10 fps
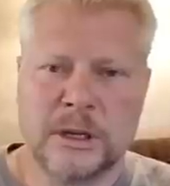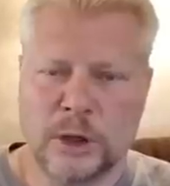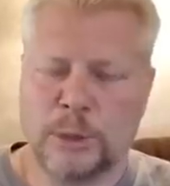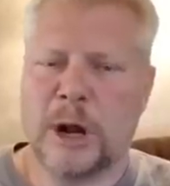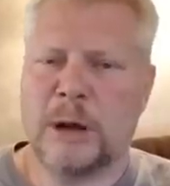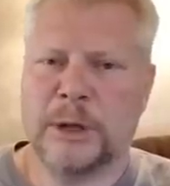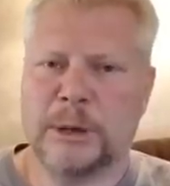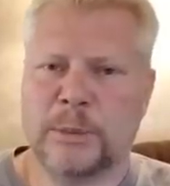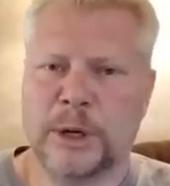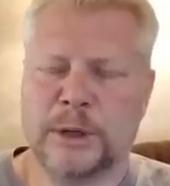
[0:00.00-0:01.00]
you're probably
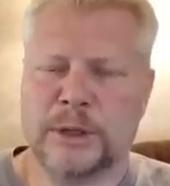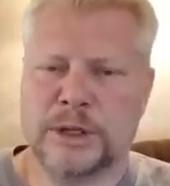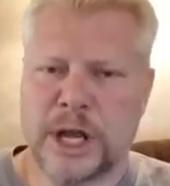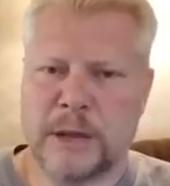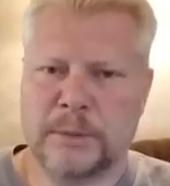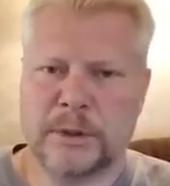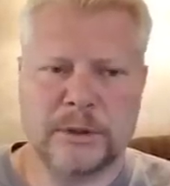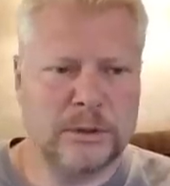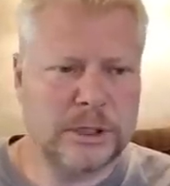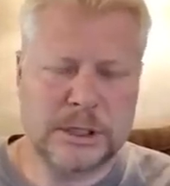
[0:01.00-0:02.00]
in pretty good shape.
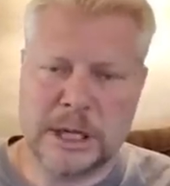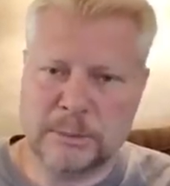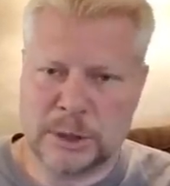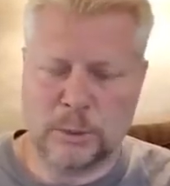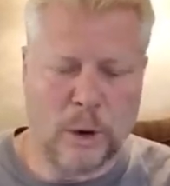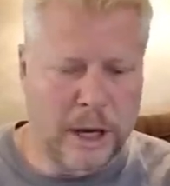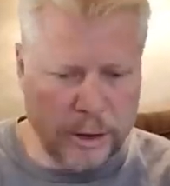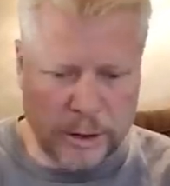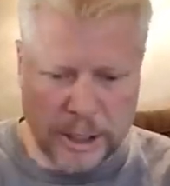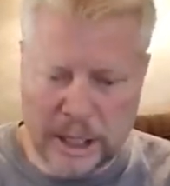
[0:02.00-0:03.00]
You just dump some
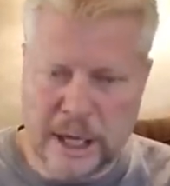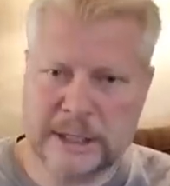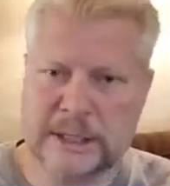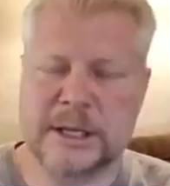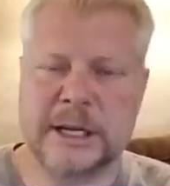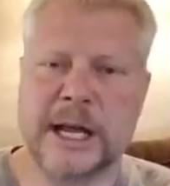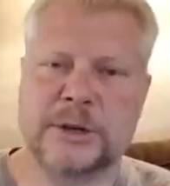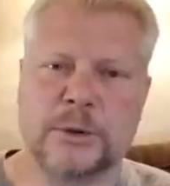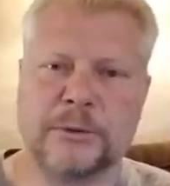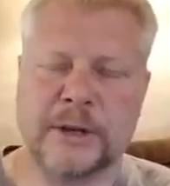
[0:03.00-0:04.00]
water and it causes the
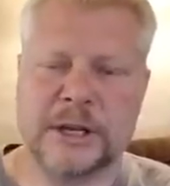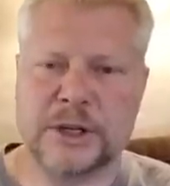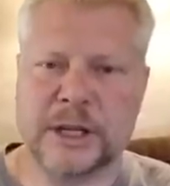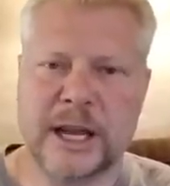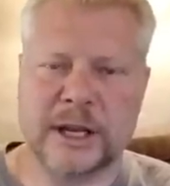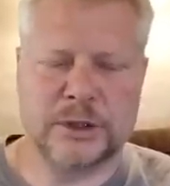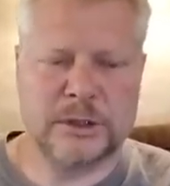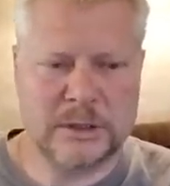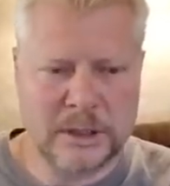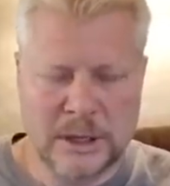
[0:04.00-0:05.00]
natural flushing
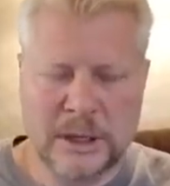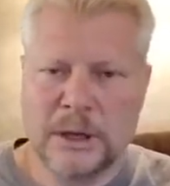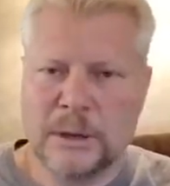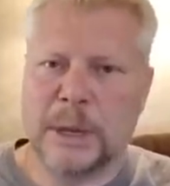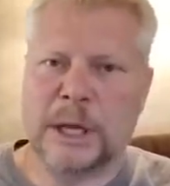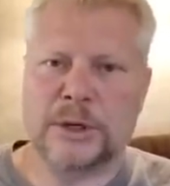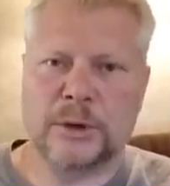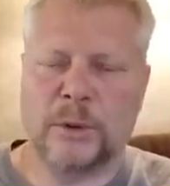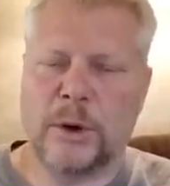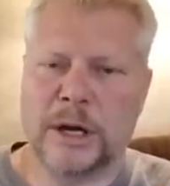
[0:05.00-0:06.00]
action. Make
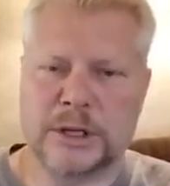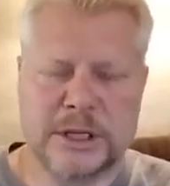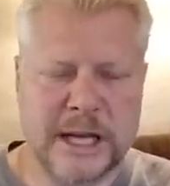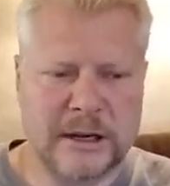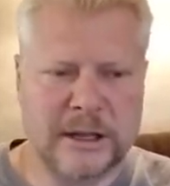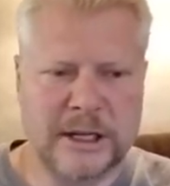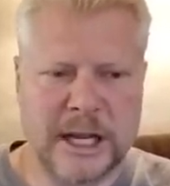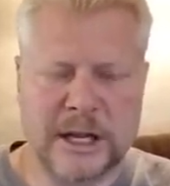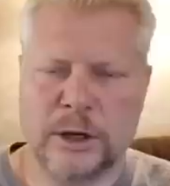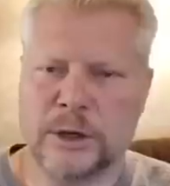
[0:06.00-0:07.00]
sure it washes down to the
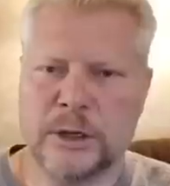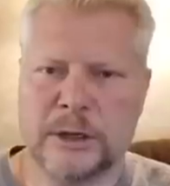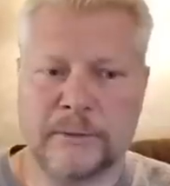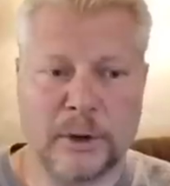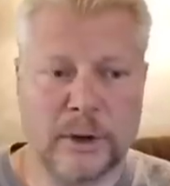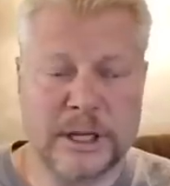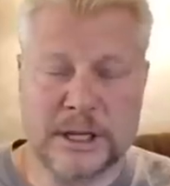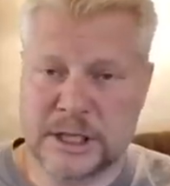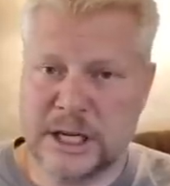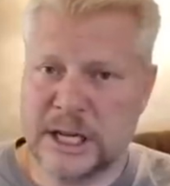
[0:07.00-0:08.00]
tank, you're good. If you're in a
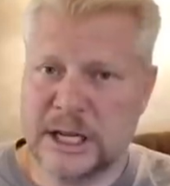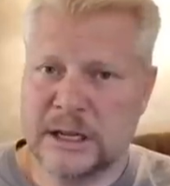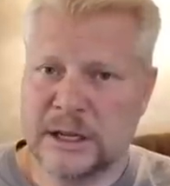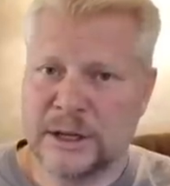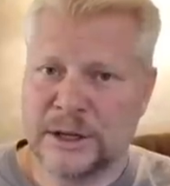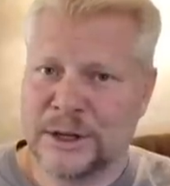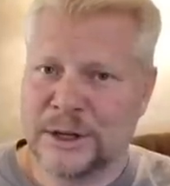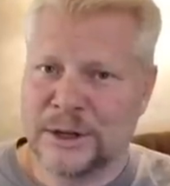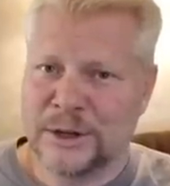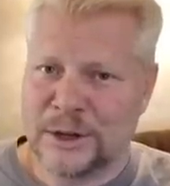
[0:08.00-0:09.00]
city,
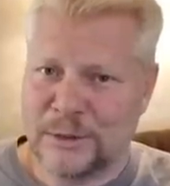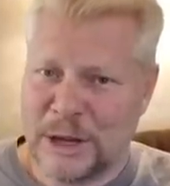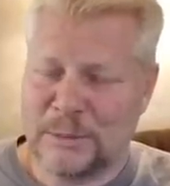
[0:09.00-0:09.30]
it